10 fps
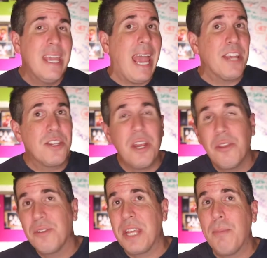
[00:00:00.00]
As
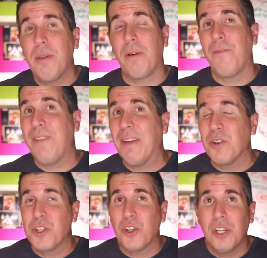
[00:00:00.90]
another example of our
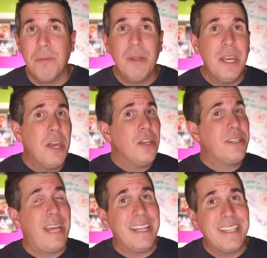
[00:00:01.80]
favorite startup,
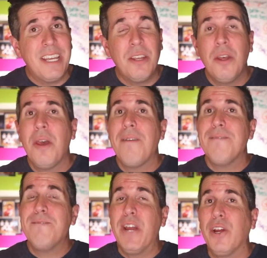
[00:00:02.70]
Tesla,
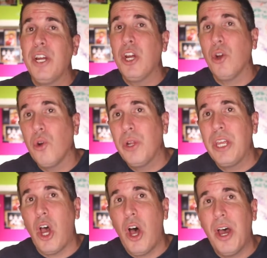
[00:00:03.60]
very
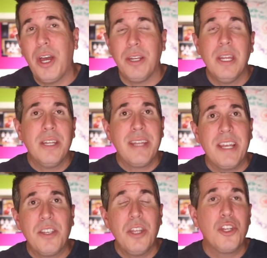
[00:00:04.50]
early on,
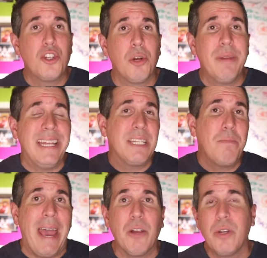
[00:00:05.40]
Tesla determined that its
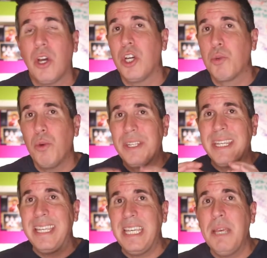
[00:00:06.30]
battery cost was a
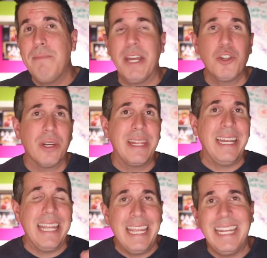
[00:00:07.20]
key metric
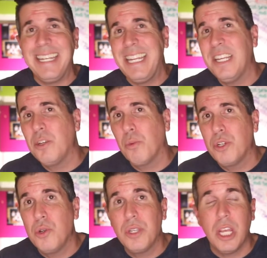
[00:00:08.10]
that it needed to
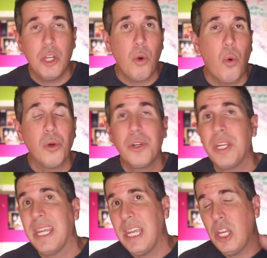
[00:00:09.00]
reduce in order
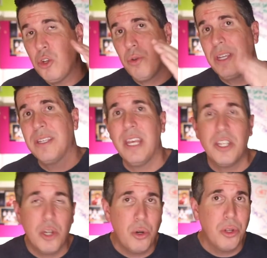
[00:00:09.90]
to increase its
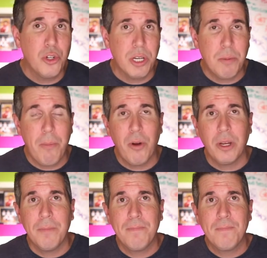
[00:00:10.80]
total addressable market.